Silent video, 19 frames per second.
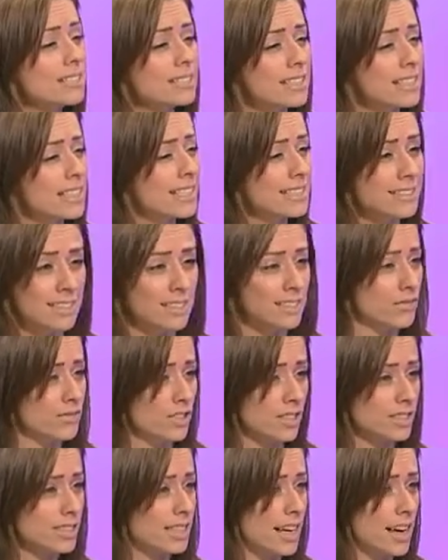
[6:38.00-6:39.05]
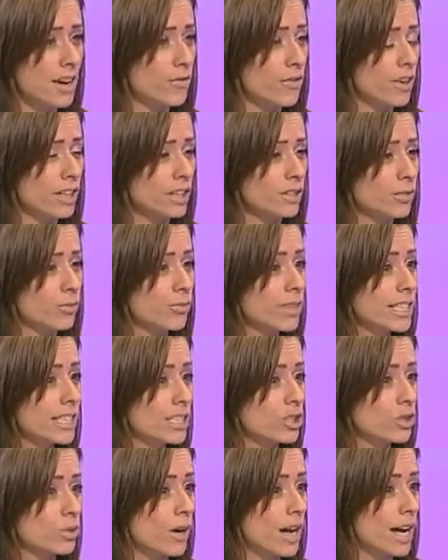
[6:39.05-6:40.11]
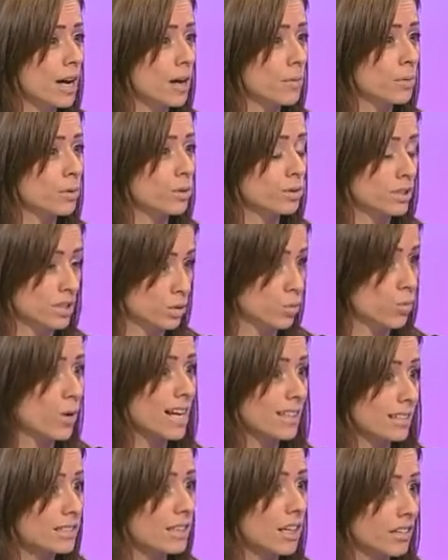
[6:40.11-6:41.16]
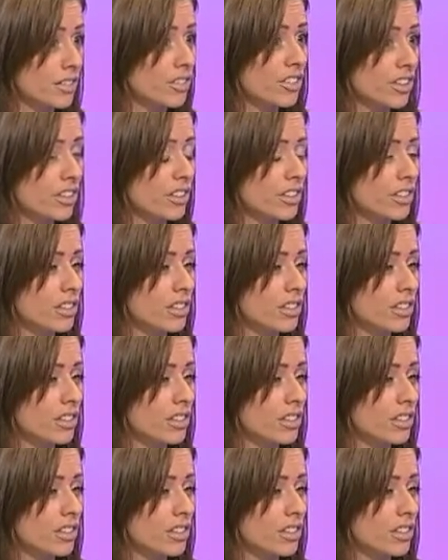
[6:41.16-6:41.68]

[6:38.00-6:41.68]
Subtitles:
easy is it for us to get flights from regional airports as well as London?